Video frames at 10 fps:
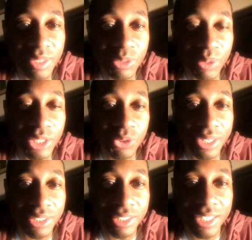That's what they're
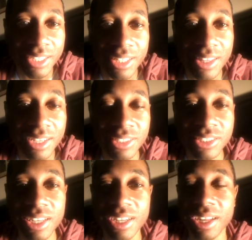trying to say. They think they
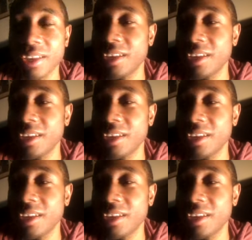slick.